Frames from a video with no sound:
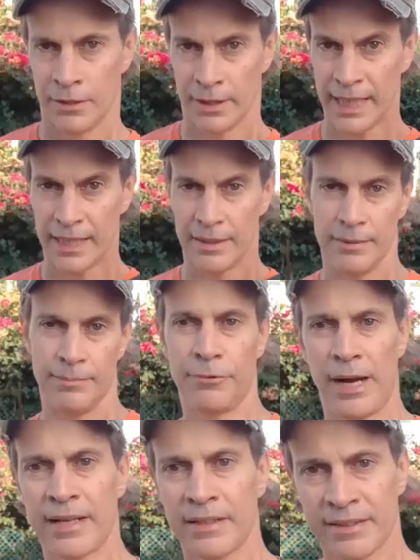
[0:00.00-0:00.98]
So again,
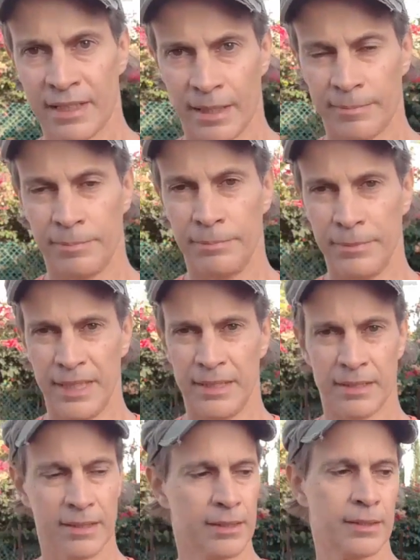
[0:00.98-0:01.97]
bracket setup
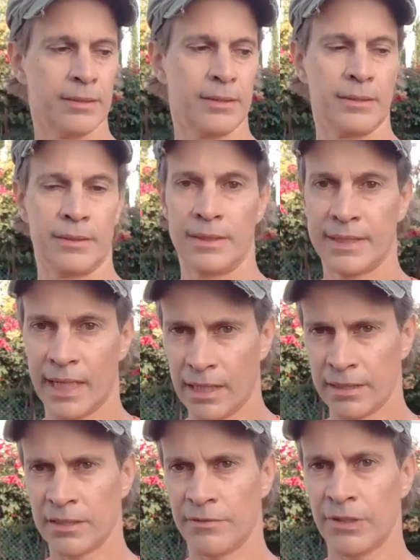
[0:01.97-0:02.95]
means
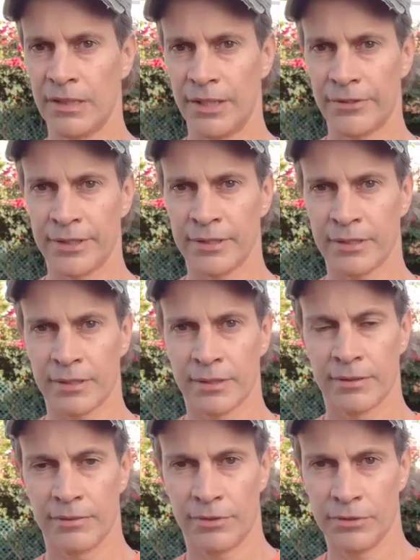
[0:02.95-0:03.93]
tons of clearance
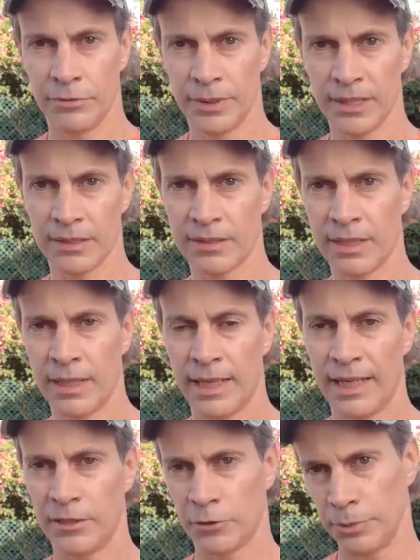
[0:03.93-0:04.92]
for the wheels,
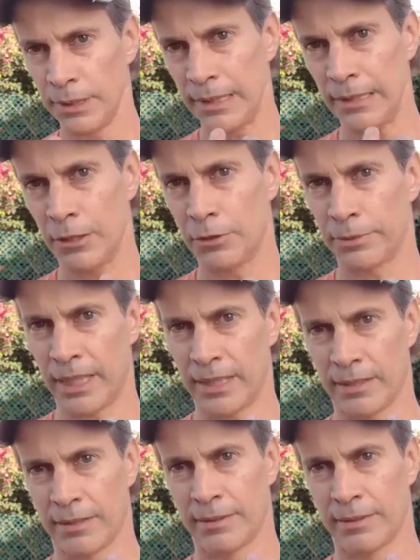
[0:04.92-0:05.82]
and they're really low ride.